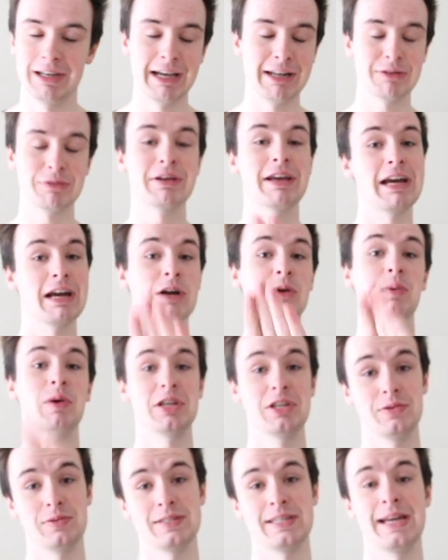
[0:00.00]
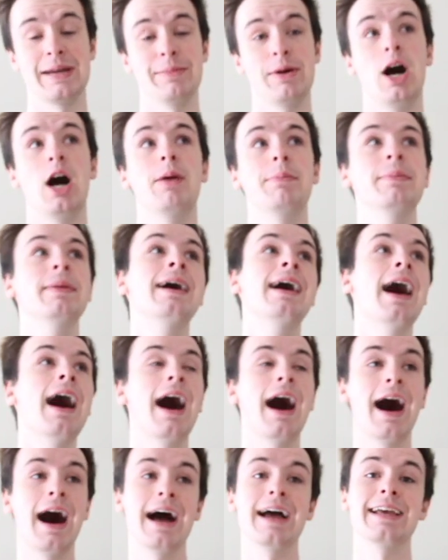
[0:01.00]
I don't care what you say, Mom.
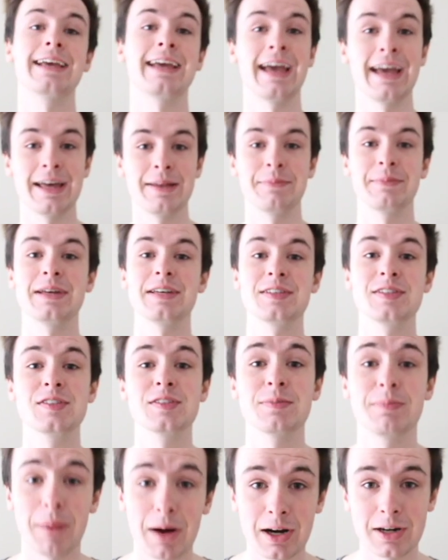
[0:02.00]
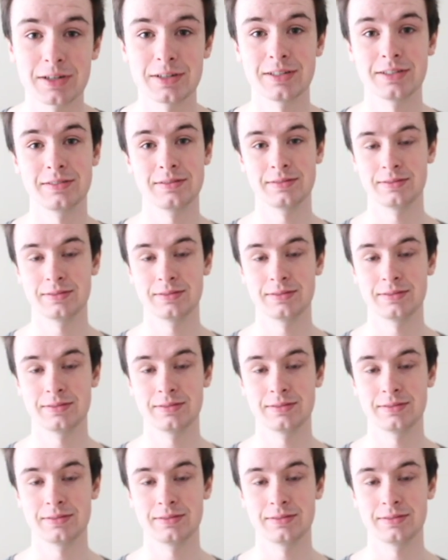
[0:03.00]
I can be smart.